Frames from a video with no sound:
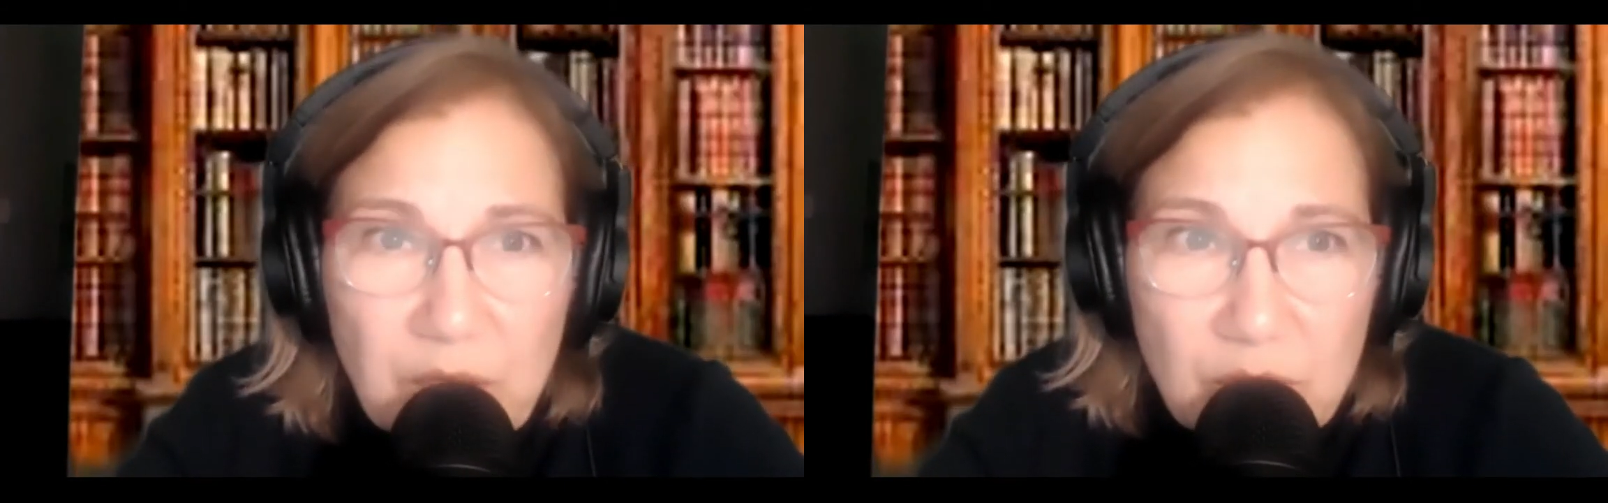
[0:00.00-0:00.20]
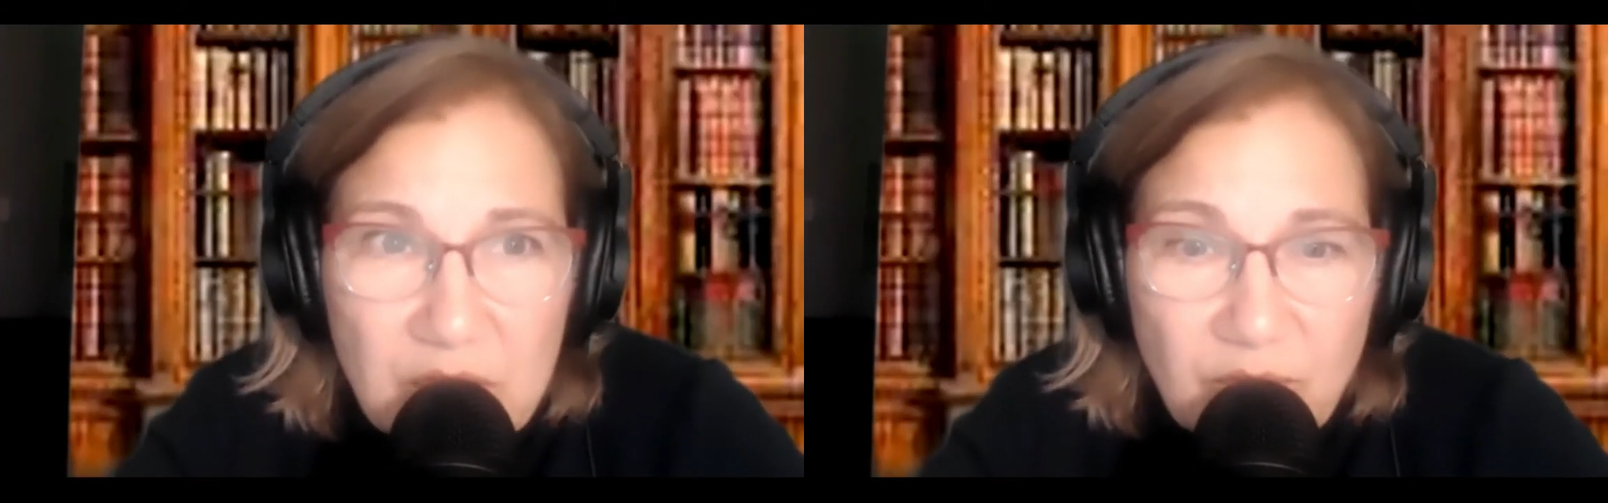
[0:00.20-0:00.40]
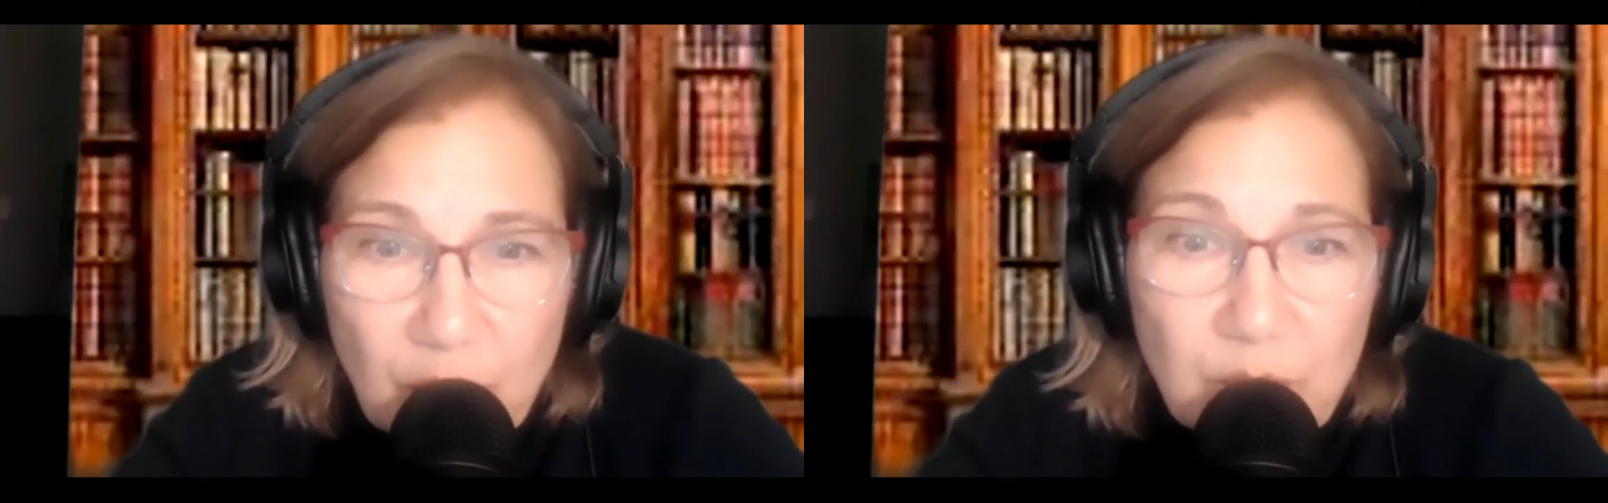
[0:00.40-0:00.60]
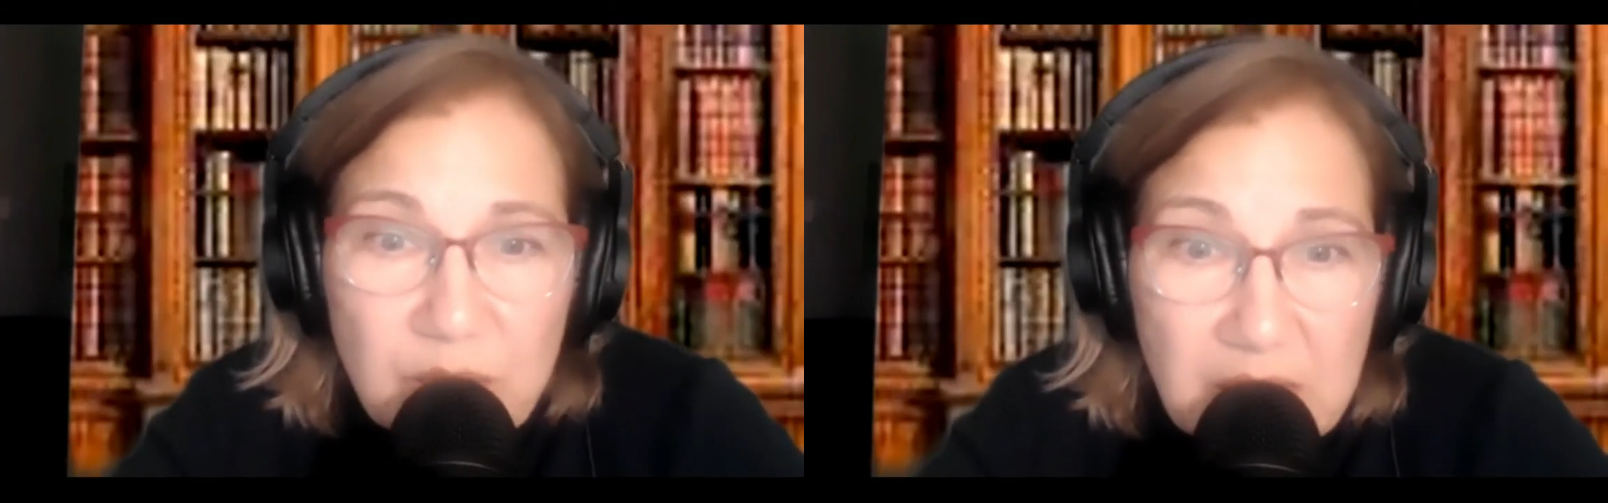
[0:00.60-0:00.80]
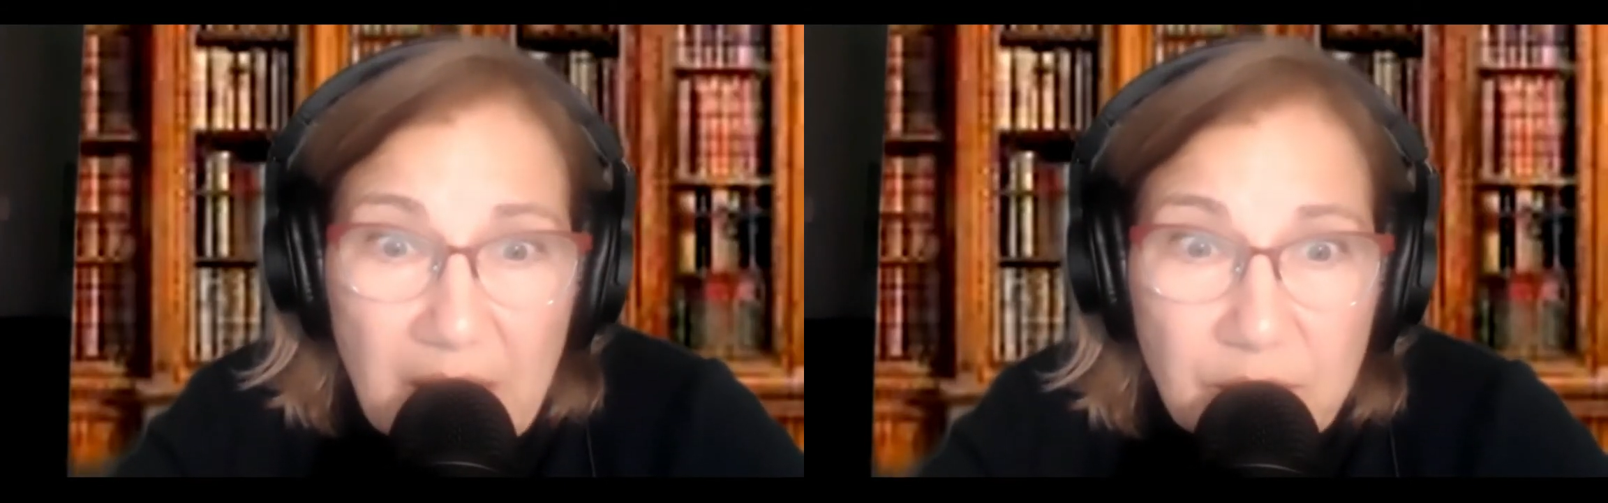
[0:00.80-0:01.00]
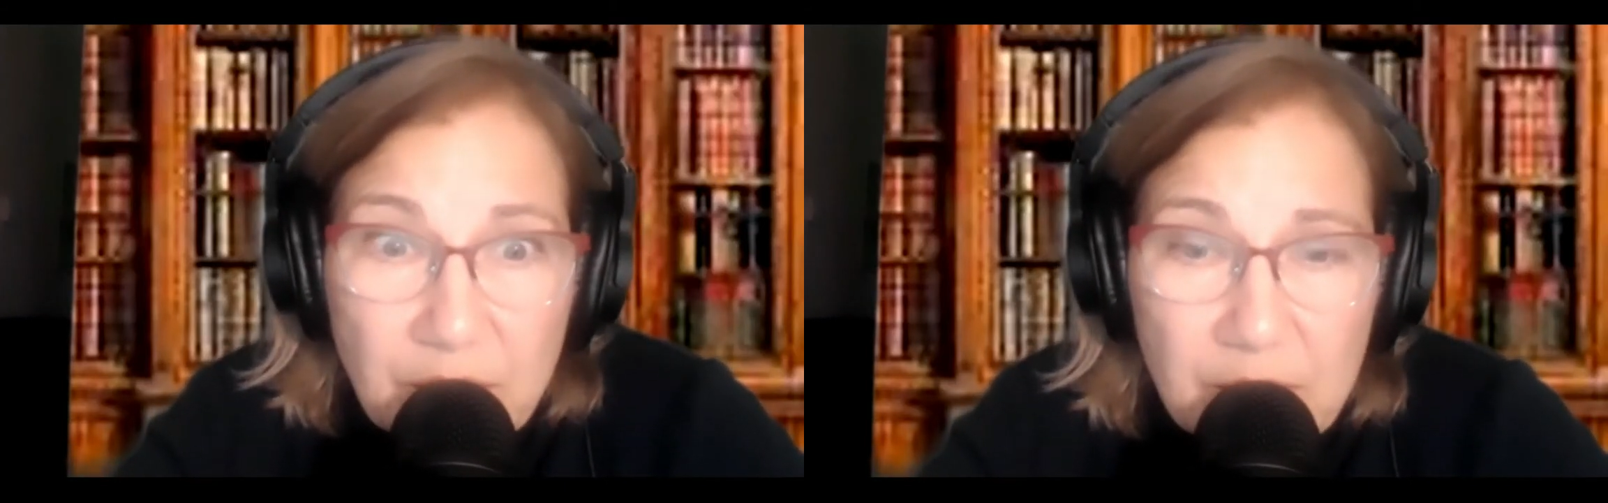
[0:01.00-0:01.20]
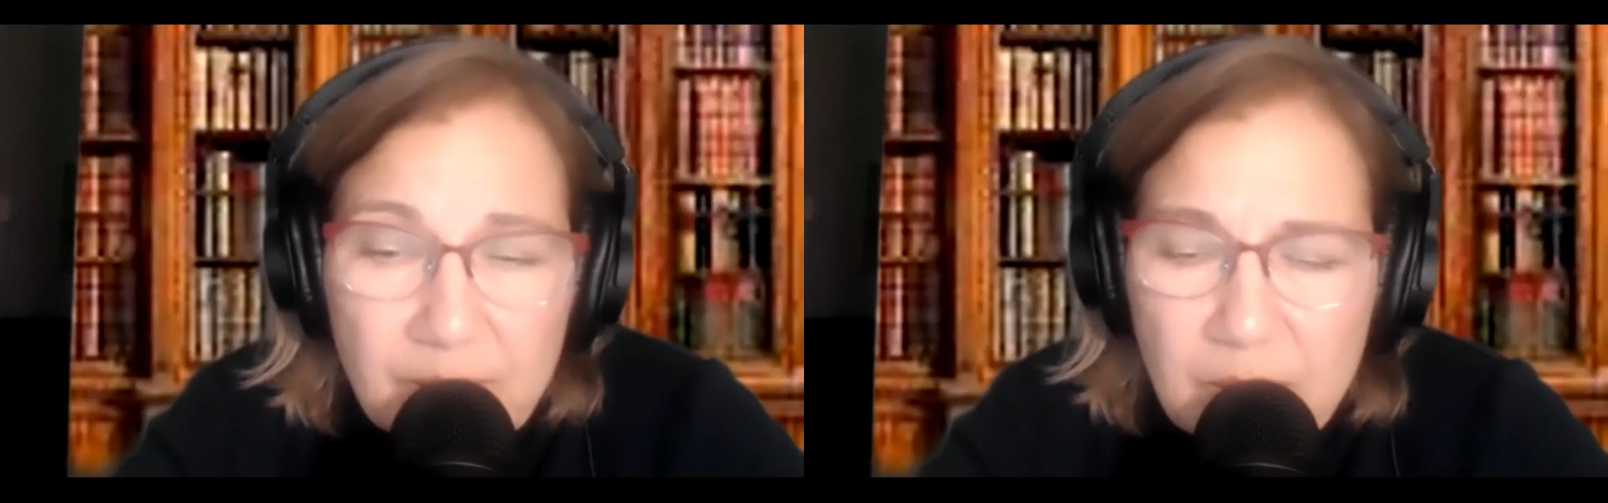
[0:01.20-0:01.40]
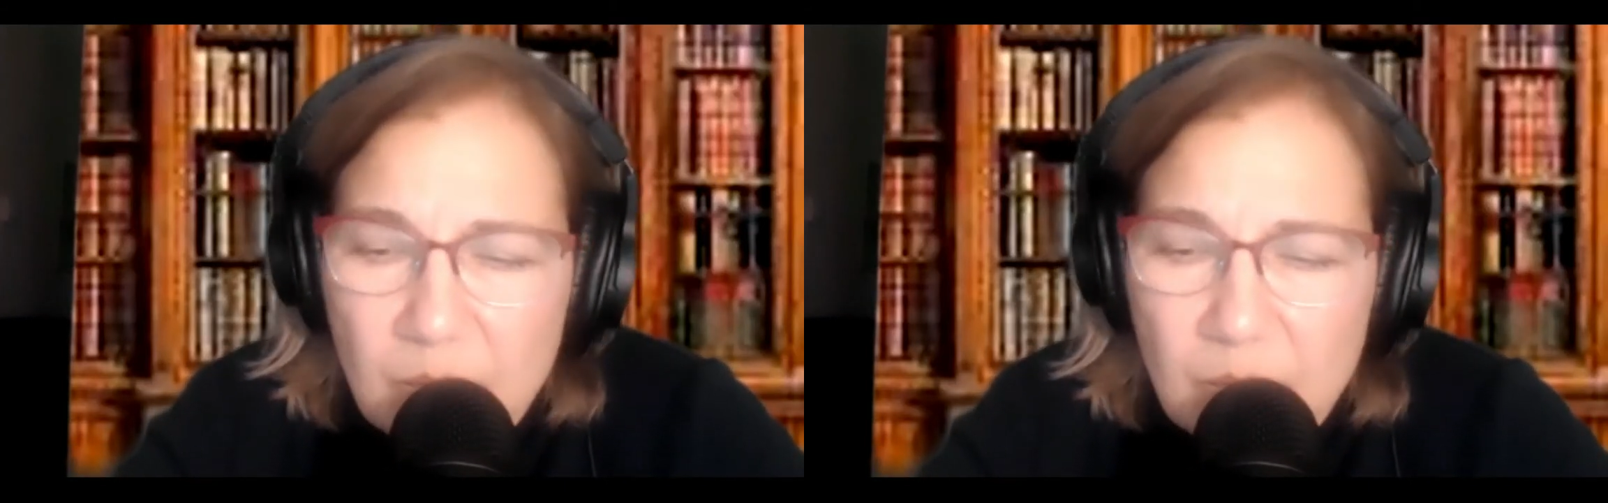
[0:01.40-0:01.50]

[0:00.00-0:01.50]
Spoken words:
we used it for was cider.